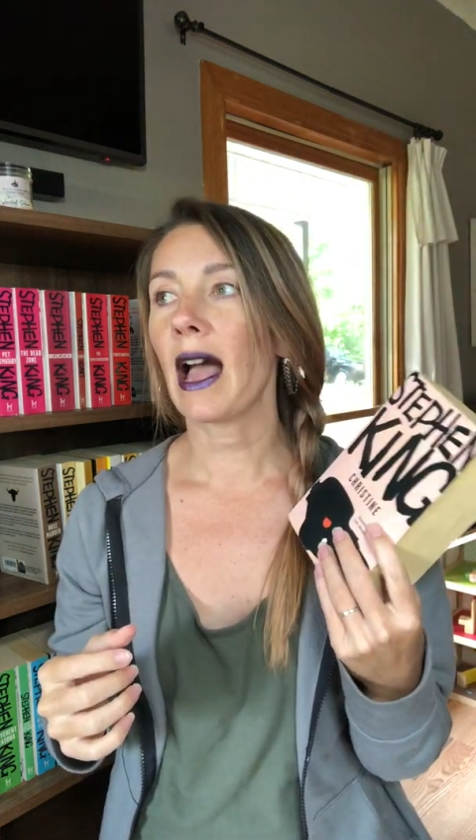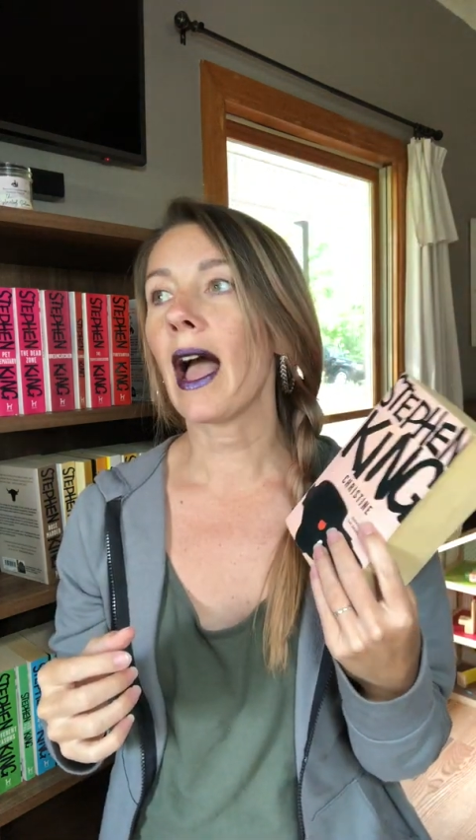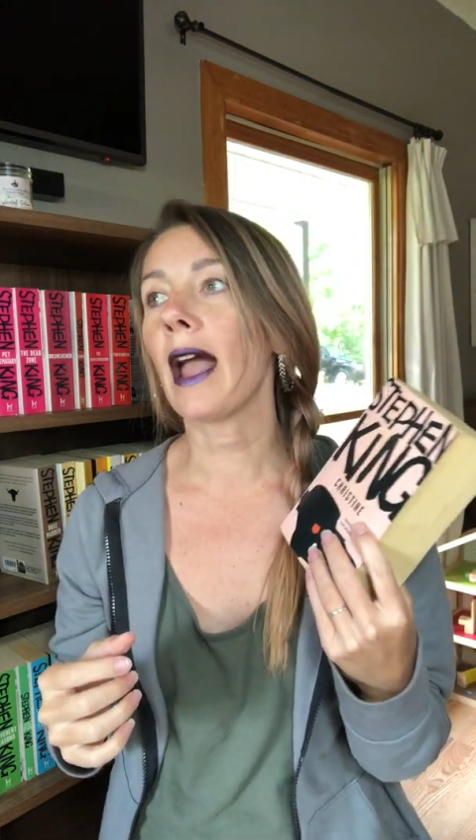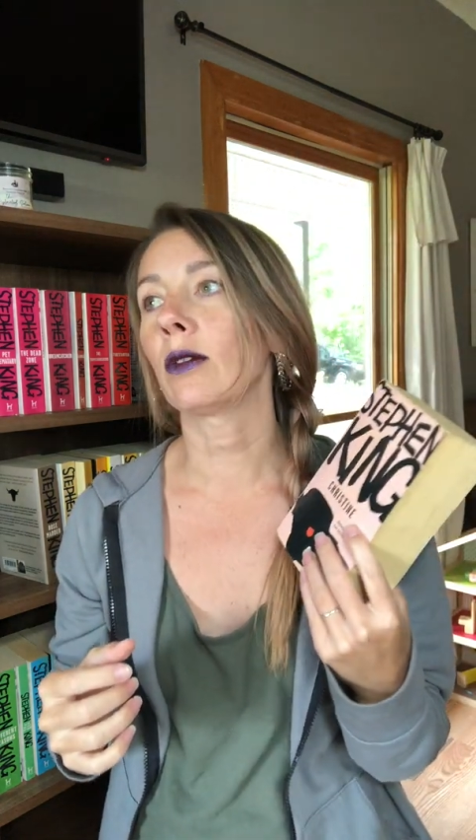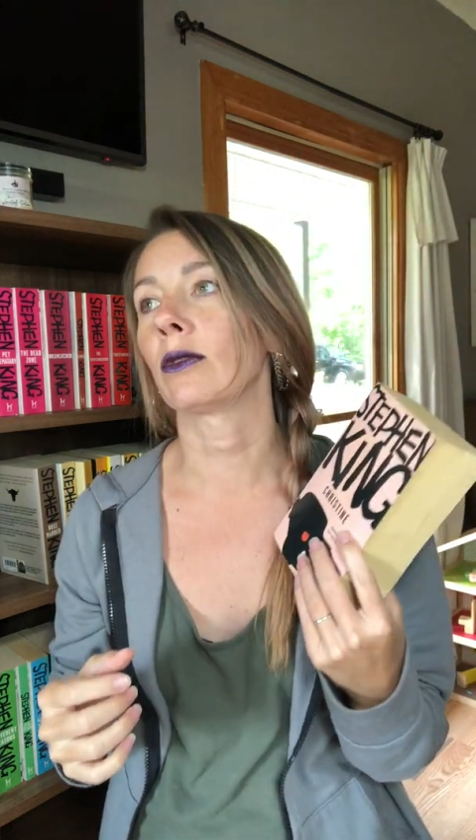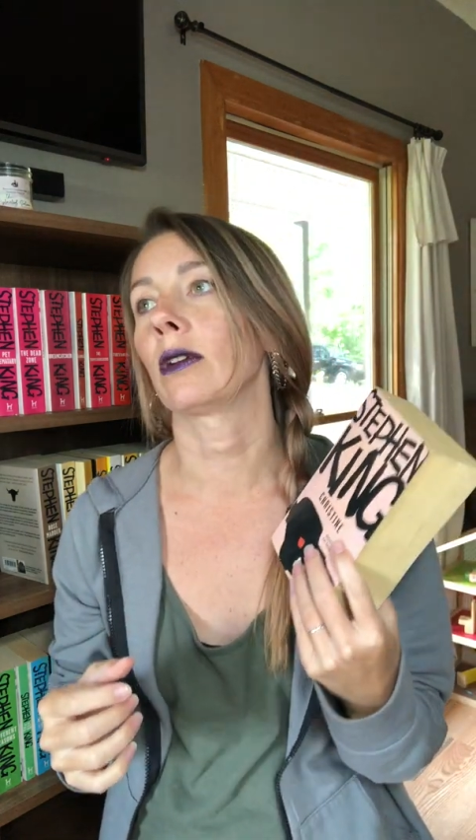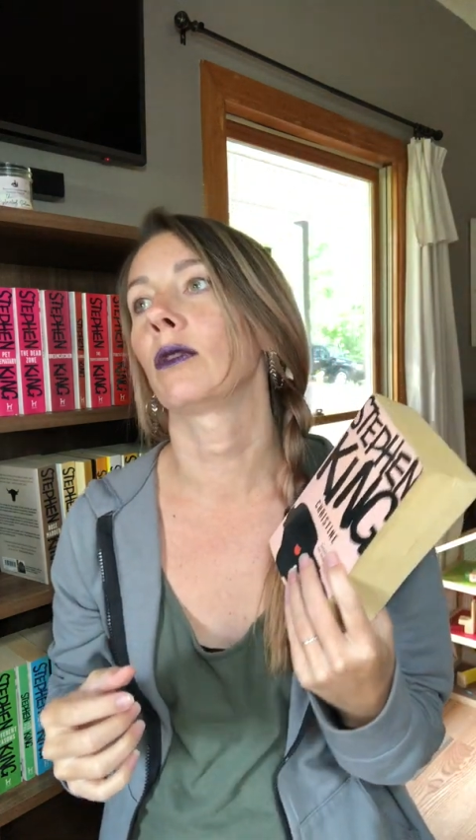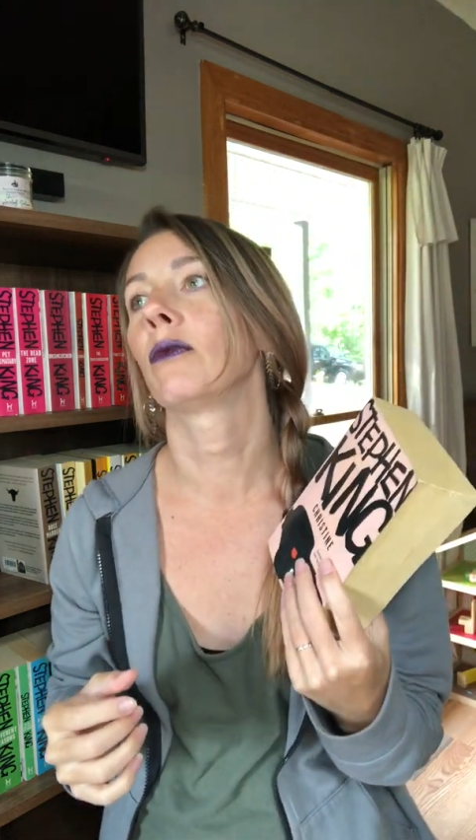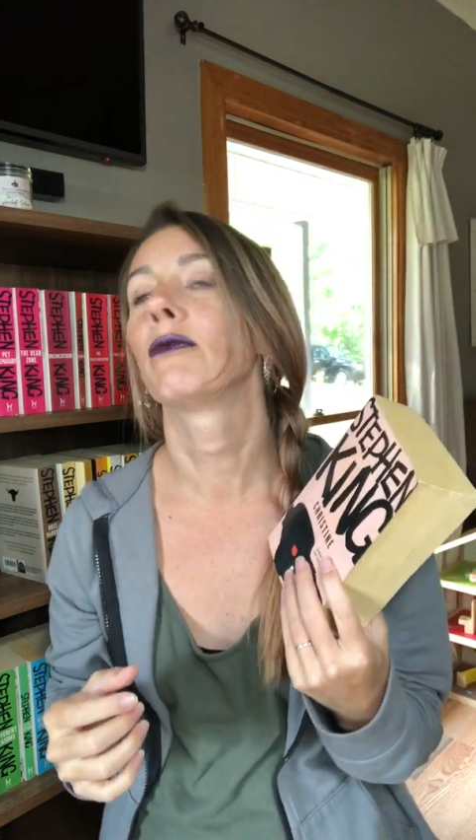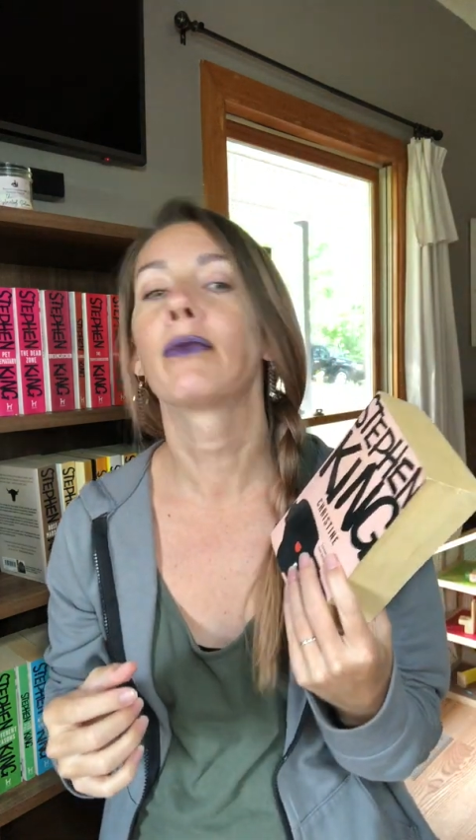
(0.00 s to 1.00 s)
I don't
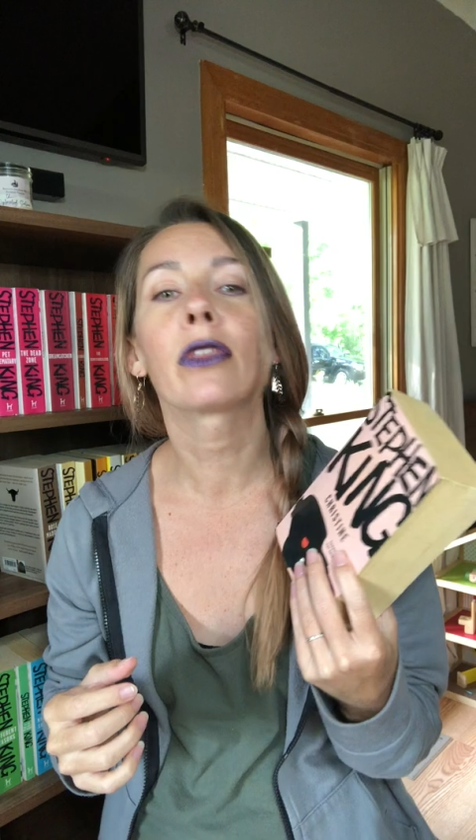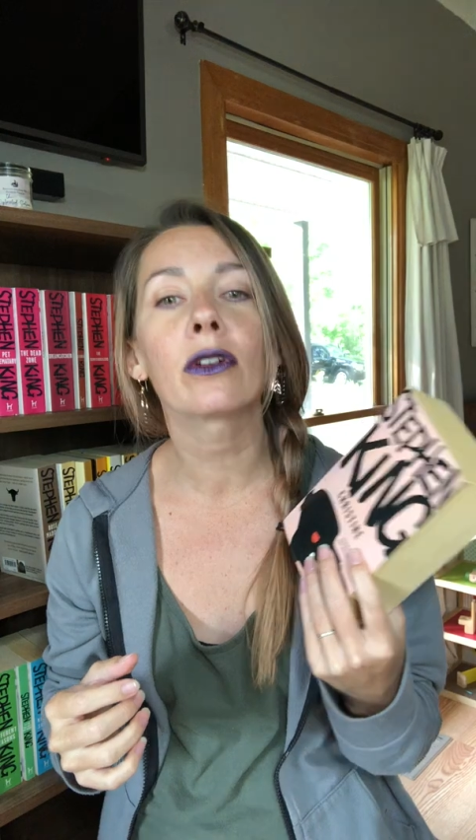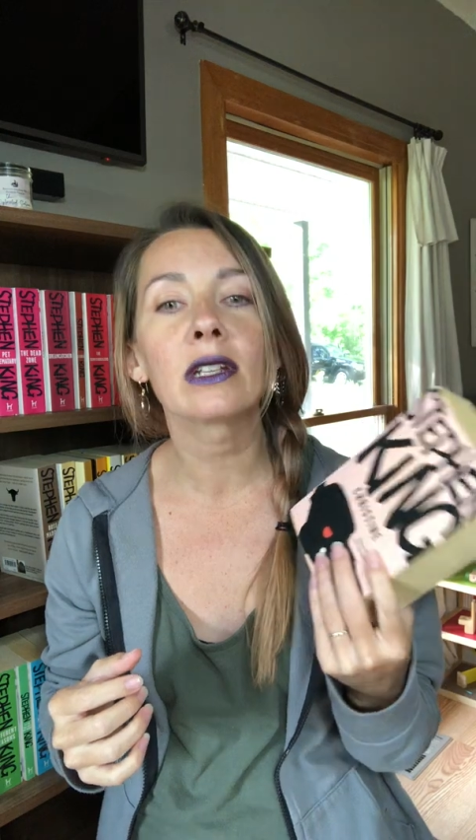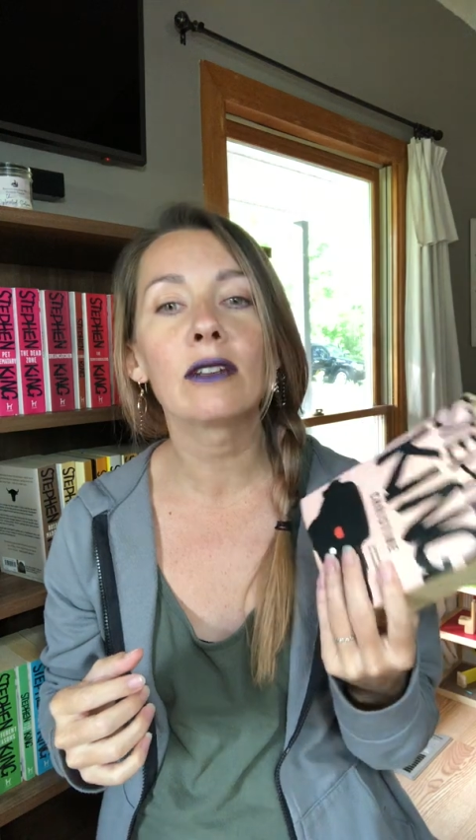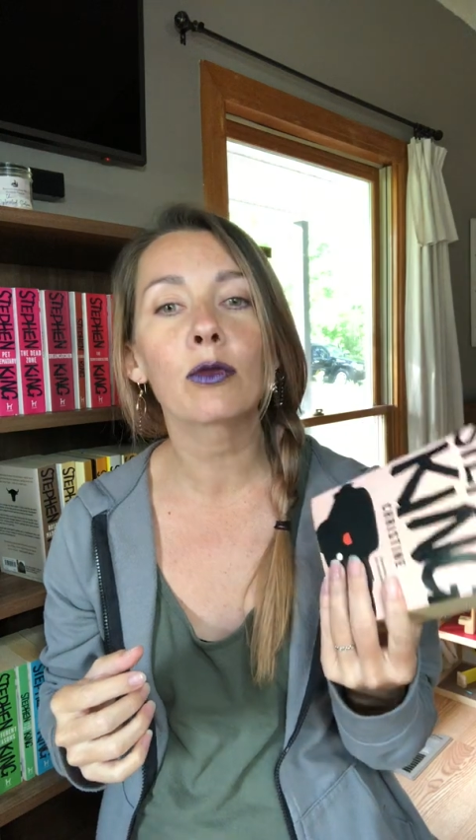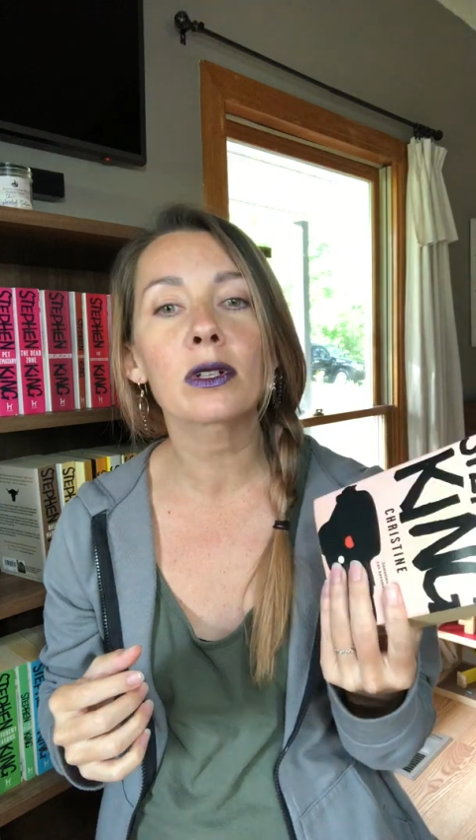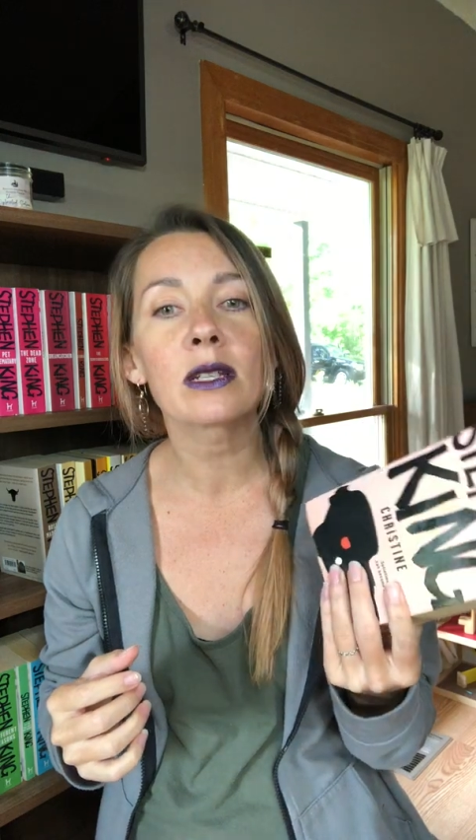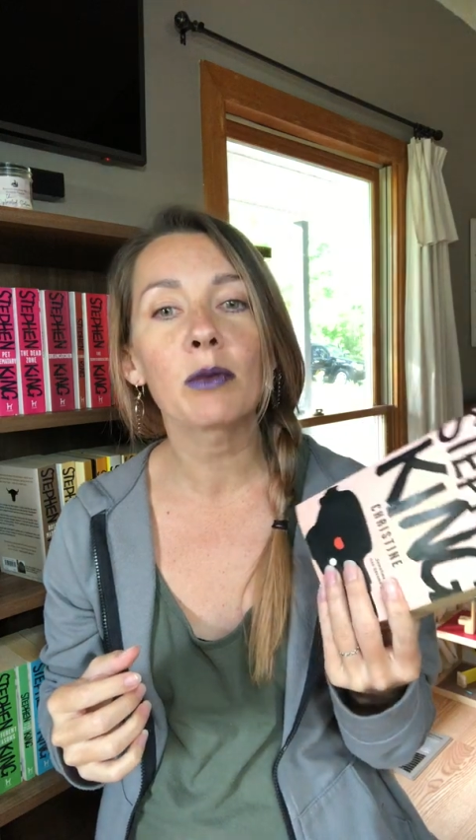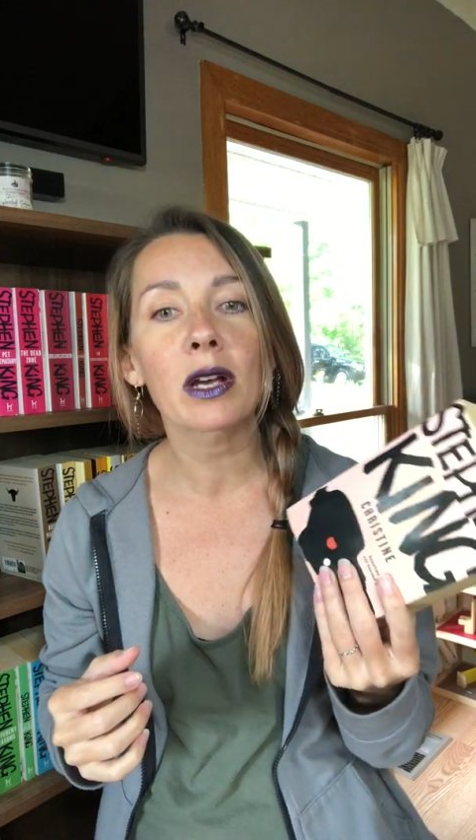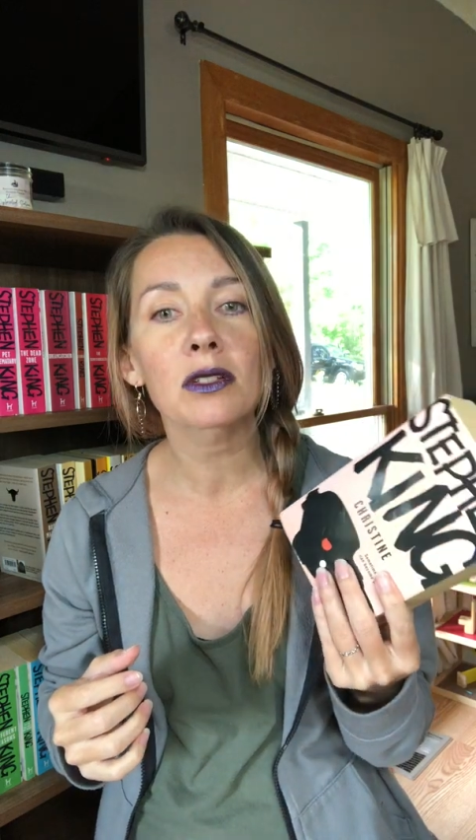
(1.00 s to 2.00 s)
know, 13,
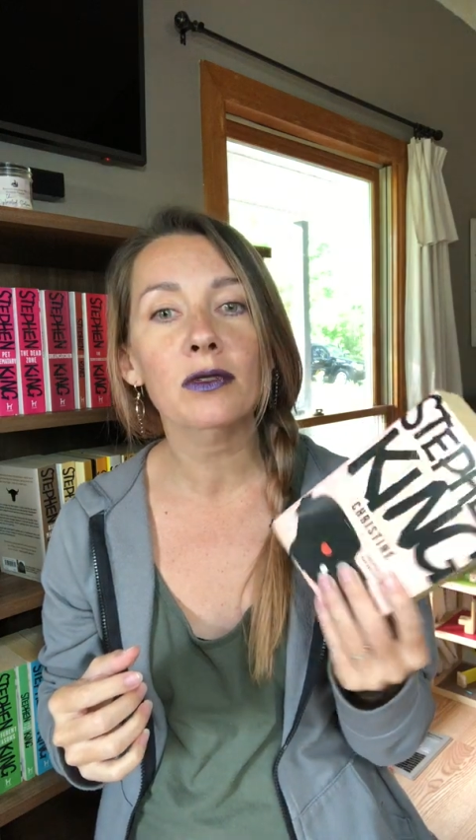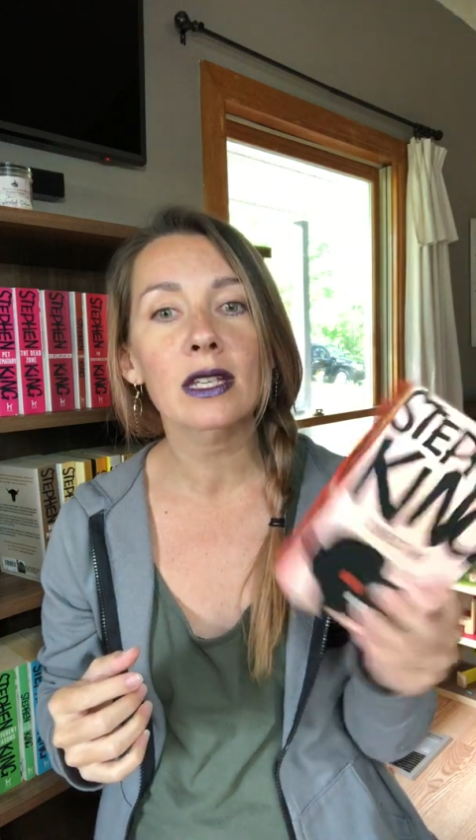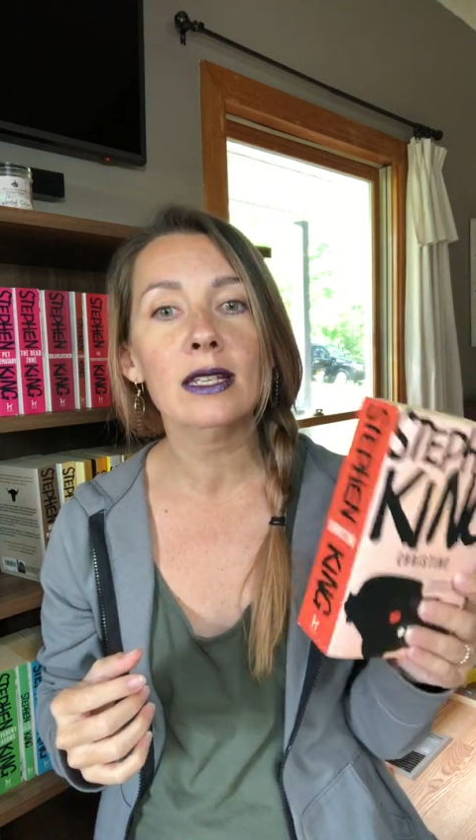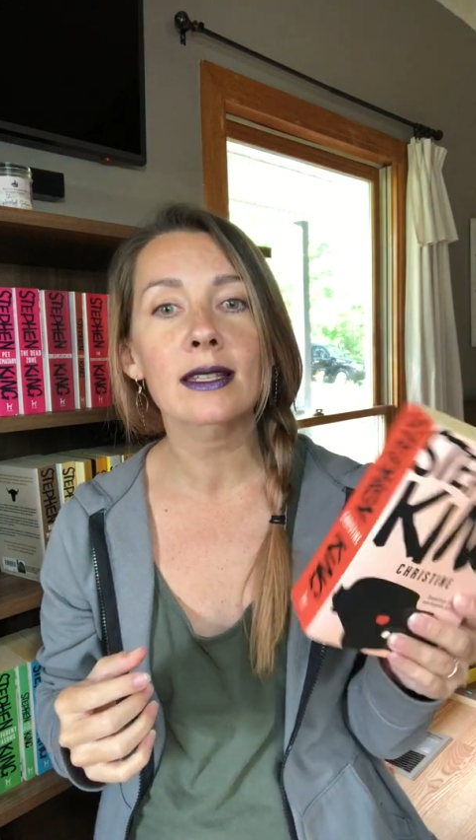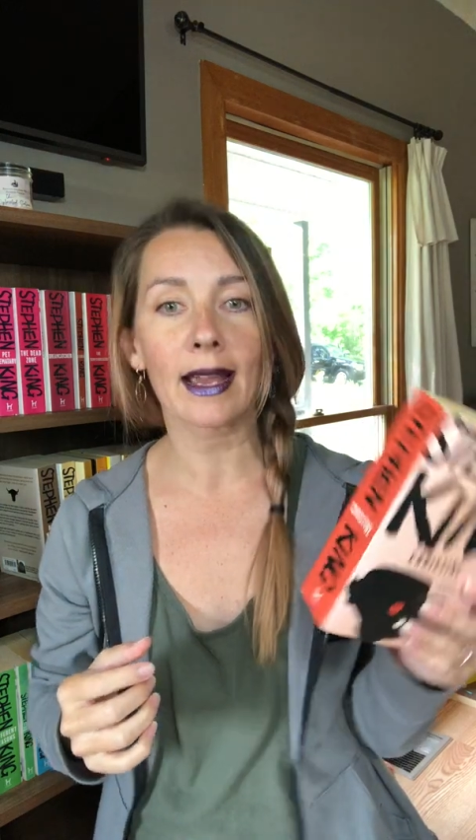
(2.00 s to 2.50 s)
14 bucks for this.